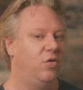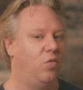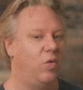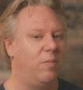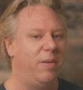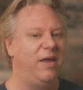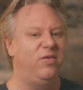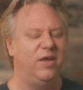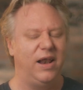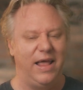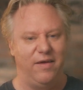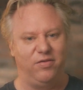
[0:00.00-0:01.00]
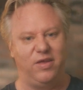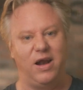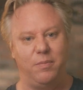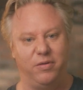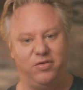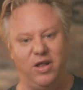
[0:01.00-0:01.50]
we basically have
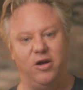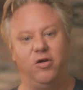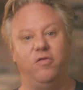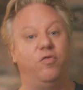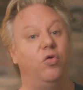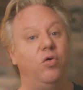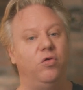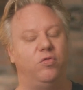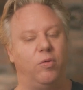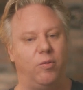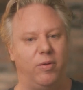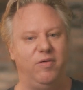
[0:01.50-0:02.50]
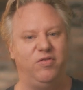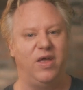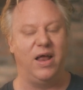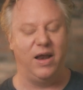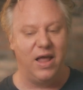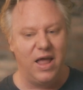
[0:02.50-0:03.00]
set up a standard of rules where we've
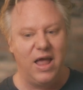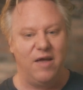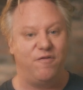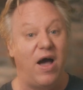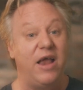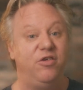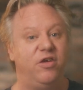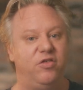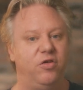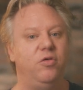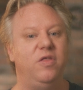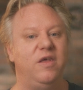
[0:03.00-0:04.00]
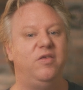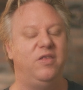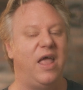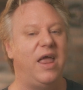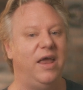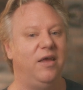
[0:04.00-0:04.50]
said, if I just do these
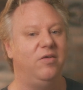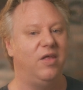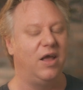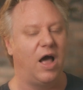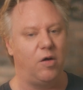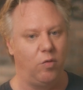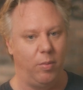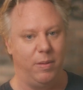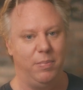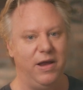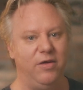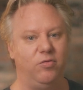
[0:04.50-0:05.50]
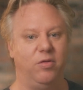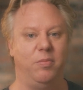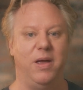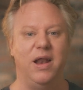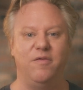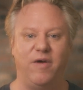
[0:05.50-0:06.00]
things, then God will be pleased with
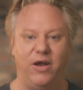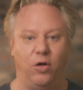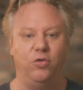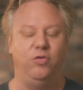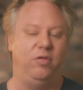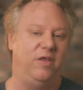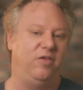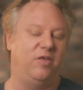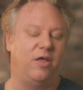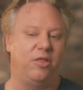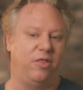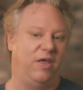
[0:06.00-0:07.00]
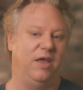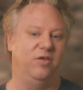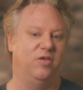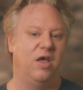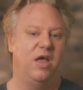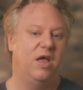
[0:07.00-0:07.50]
me. And if I don't do these other
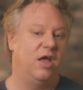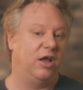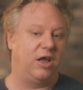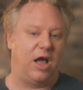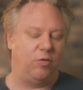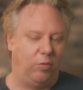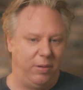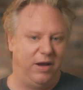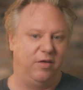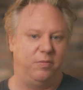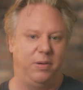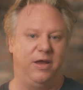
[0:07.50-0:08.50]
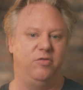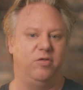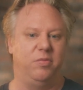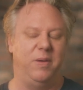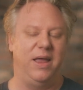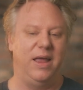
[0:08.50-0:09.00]
things, God will be displeased
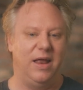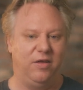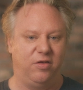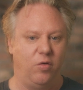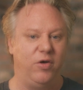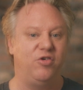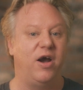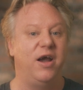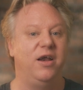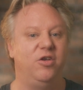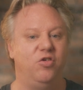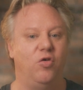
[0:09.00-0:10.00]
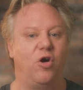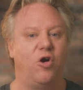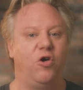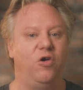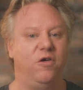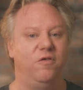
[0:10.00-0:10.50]
with me. And so we're trying to
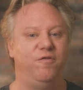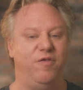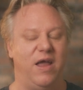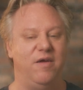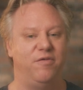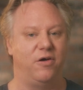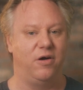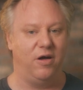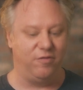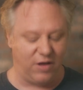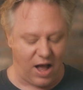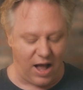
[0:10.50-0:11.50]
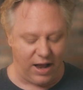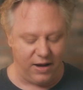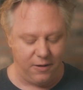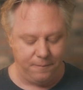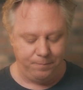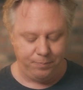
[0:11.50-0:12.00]
earn favor of God.